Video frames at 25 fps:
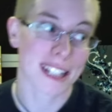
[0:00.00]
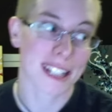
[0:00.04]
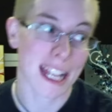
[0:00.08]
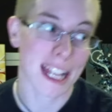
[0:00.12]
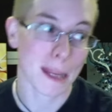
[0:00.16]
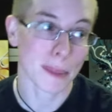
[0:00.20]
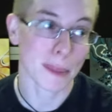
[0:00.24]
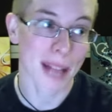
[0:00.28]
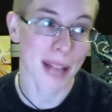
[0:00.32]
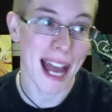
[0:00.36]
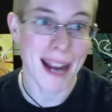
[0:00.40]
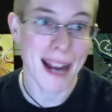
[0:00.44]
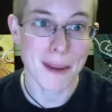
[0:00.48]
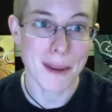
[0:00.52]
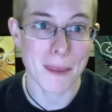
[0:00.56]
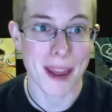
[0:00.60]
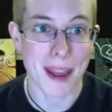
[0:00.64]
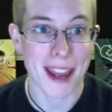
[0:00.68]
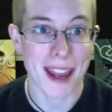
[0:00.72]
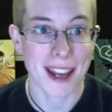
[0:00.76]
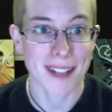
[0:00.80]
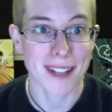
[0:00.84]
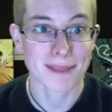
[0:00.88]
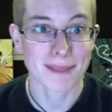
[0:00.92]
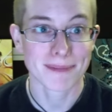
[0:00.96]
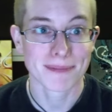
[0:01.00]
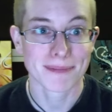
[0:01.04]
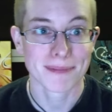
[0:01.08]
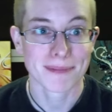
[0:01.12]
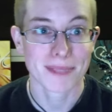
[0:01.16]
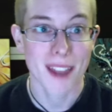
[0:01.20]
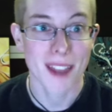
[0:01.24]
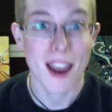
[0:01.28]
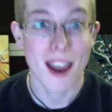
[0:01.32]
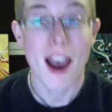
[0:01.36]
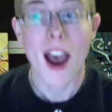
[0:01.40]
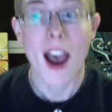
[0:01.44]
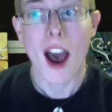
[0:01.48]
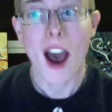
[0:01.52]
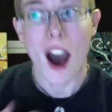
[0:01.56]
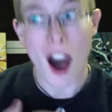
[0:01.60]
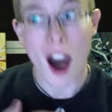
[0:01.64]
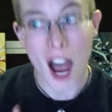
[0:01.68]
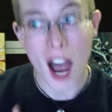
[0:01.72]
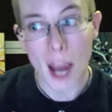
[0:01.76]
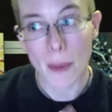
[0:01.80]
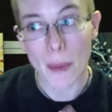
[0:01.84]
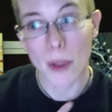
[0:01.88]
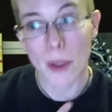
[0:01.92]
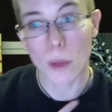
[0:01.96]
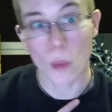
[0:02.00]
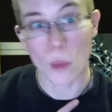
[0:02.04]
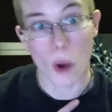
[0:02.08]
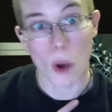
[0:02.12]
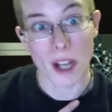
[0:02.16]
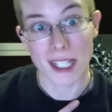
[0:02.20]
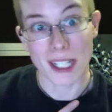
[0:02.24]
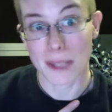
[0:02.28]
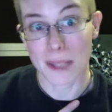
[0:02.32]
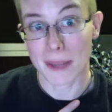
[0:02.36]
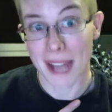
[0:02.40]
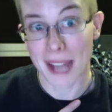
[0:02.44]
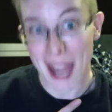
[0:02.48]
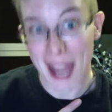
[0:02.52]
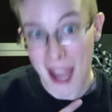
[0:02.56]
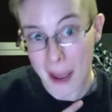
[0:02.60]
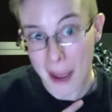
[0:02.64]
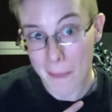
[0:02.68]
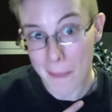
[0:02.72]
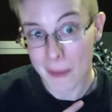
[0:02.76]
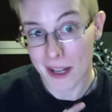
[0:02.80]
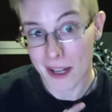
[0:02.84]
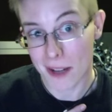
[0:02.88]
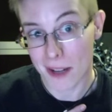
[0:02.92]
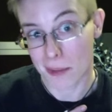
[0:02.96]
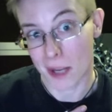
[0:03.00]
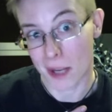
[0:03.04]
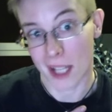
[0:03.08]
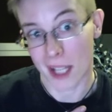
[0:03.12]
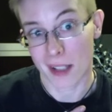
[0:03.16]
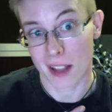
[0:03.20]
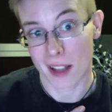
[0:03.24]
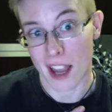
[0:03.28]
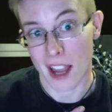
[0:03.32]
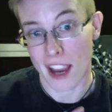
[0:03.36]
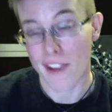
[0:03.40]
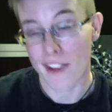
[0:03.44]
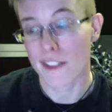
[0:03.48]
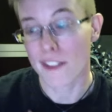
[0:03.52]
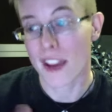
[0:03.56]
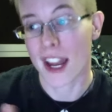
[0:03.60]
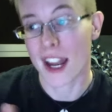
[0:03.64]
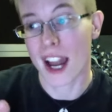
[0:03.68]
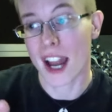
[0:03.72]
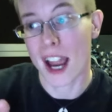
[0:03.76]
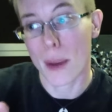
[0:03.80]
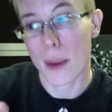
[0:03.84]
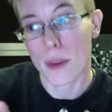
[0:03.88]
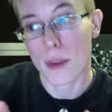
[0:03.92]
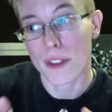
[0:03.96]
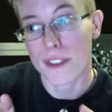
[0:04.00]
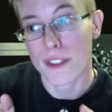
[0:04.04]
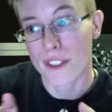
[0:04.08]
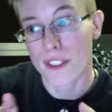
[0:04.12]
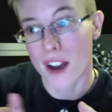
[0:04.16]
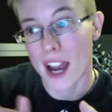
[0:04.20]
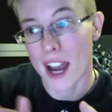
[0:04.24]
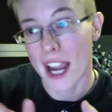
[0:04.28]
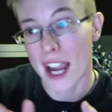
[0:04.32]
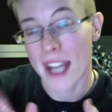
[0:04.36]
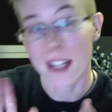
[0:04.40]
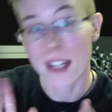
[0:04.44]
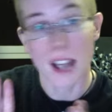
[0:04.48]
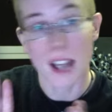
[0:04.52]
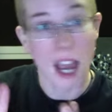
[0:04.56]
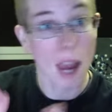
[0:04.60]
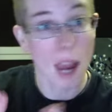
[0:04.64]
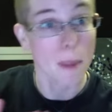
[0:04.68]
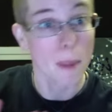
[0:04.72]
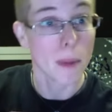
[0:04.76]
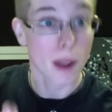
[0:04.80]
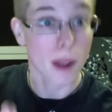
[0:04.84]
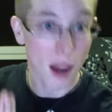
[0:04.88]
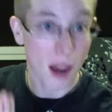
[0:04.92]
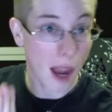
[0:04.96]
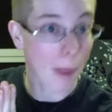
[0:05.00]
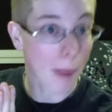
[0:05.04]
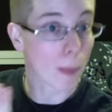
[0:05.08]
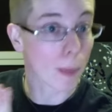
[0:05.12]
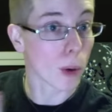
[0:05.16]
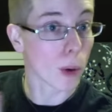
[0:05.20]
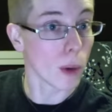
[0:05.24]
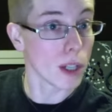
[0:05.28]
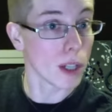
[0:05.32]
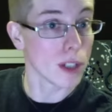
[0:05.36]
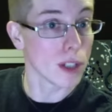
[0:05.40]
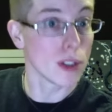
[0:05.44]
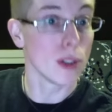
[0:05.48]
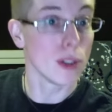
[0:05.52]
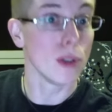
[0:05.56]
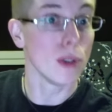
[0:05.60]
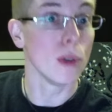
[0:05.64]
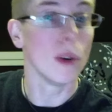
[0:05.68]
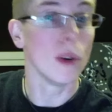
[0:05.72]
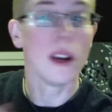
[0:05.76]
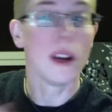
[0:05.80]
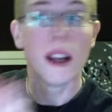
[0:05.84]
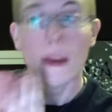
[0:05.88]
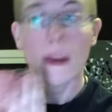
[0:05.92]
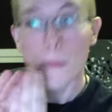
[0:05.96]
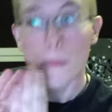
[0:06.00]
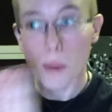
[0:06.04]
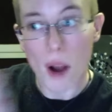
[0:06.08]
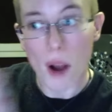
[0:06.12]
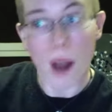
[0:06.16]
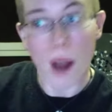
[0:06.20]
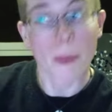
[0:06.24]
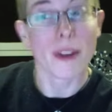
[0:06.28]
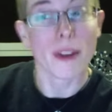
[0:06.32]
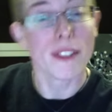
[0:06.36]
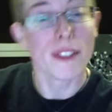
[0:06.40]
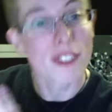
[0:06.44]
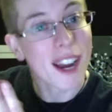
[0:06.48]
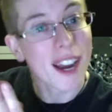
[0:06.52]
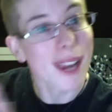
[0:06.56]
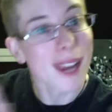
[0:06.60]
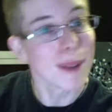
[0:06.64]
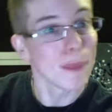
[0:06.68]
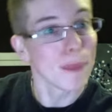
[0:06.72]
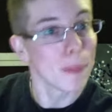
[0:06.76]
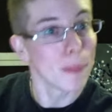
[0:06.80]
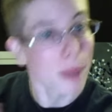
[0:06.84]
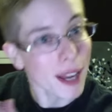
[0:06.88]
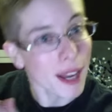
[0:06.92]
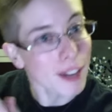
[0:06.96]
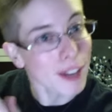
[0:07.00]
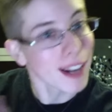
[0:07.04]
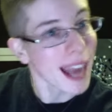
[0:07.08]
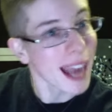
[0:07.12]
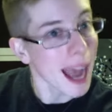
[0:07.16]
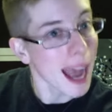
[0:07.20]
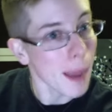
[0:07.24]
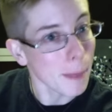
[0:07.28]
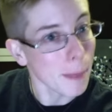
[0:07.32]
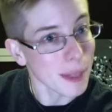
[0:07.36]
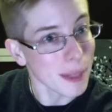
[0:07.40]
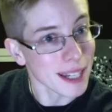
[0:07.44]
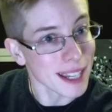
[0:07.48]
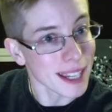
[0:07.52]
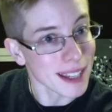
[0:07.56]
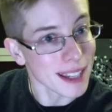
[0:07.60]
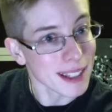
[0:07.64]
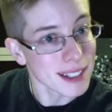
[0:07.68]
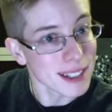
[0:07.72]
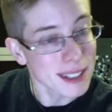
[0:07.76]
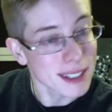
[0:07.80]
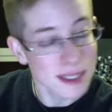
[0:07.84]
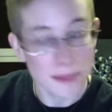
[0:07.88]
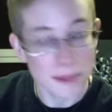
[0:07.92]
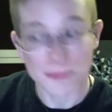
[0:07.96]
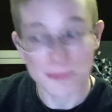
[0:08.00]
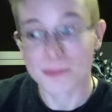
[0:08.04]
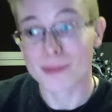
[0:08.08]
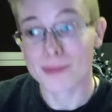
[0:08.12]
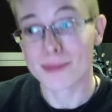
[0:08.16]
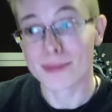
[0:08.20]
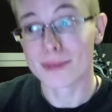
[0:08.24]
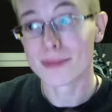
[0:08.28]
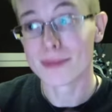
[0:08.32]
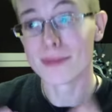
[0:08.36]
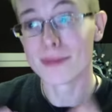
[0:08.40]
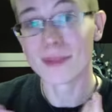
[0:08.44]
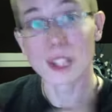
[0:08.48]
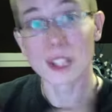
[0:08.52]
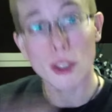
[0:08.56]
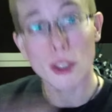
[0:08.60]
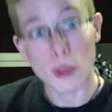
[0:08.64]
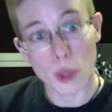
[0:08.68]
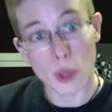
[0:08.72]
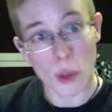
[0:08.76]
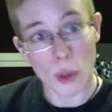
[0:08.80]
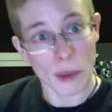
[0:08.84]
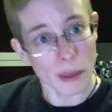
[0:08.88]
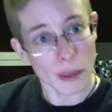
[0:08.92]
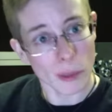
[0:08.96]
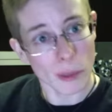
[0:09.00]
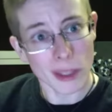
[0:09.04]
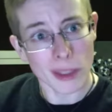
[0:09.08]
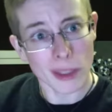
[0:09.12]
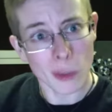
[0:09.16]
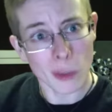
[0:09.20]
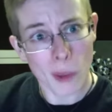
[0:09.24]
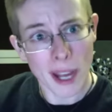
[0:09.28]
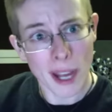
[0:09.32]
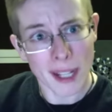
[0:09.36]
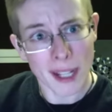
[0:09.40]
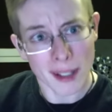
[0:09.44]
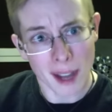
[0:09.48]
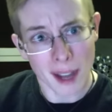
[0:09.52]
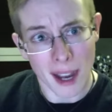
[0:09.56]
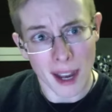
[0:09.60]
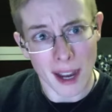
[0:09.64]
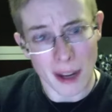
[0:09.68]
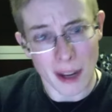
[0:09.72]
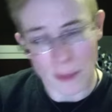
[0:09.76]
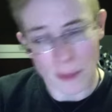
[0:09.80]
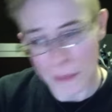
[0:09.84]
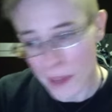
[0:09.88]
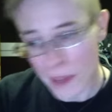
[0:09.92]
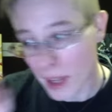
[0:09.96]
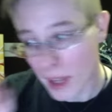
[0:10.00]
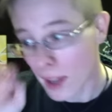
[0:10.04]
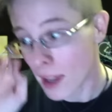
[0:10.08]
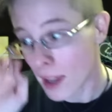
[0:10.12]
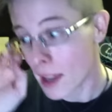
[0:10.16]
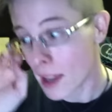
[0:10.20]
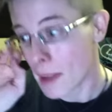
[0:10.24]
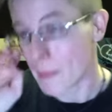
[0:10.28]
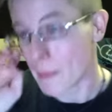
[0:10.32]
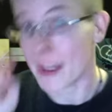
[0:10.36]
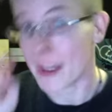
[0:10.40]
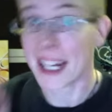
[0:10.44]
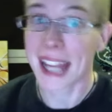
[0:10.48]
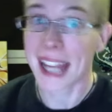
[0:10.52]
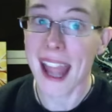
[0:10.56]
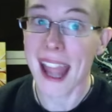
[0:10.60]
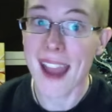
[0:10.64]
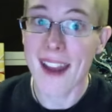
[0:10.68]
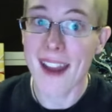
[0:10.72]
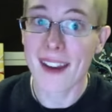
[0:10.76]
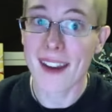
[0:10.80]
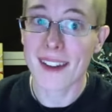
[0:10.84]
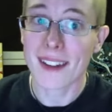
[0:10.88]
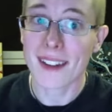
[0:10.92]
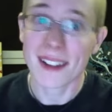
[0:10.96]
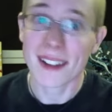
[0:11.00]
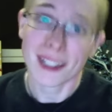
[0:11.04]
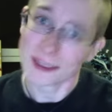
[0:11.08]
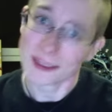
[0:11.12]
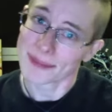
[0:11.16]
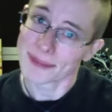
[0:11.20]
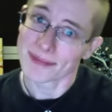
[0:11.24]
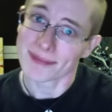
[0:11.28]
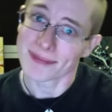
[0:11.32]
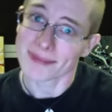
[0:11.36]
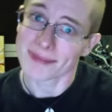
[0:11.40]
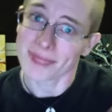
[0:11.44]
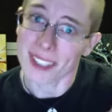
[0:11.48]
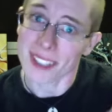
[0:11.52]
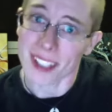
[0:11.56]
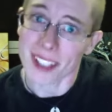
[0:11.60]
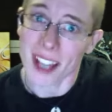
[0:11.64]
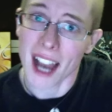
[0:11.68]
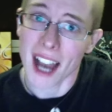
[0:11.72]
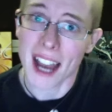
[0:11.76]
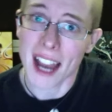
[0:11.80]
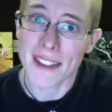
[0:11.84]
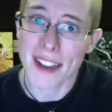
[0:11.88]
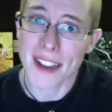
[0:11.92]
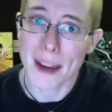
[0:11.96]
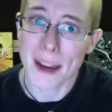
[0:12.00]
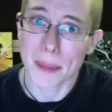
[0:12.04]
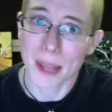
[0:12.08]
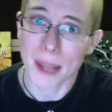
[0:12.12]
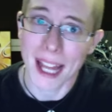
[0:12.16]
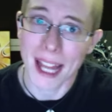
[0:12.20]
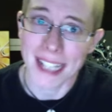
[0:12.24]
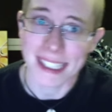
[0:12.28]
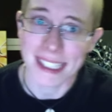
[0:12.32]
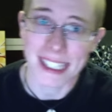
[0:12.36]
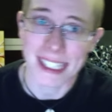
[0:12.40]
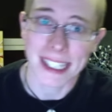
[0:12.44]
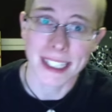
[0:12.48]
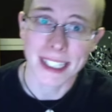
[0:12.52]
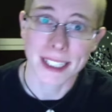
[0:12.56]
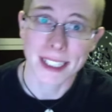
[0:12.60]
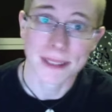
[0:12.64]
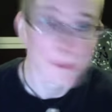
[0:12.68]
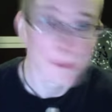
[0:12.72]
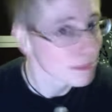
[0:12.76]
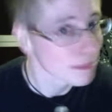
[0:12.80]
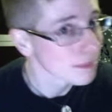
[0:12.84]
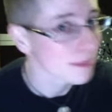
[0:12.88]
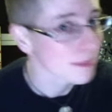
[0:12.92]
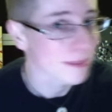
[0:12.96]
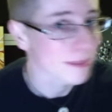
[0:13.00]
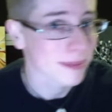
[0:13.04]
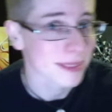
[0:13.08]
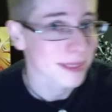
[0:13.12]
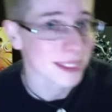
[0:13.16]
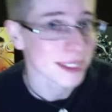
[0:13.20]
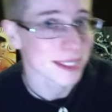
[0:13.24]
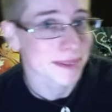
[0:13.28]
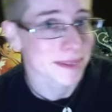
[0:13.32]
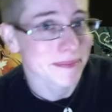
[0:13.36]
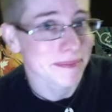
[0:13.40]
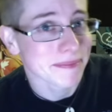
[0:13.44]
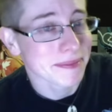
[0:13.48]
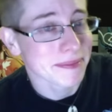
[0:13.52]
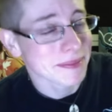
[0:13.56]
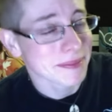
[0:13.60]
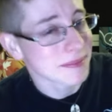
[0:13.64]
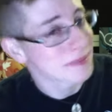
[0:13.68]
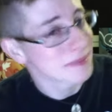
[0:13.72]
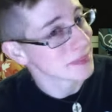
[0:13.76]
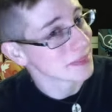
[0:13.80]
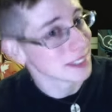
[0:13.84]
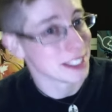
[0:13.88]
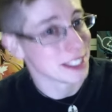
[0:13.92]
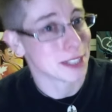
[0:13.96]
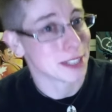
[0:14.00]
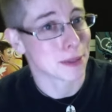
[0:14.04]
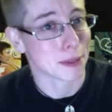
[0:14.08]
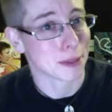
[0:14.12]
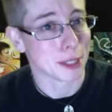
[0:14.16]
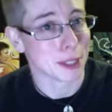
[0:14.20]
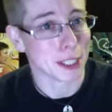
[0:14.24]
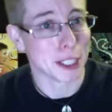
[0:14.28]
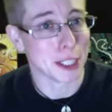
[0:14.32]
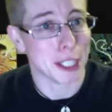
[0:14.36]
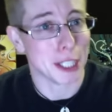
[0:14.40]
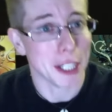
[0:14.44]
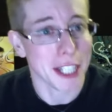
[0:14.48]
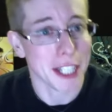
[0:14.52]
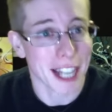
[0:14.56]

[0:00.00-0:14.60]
a black man, I would want to be happy in my life, and I would find I'm I'm going to probably find better happiness going with the white guy. But again, I've had black dick really good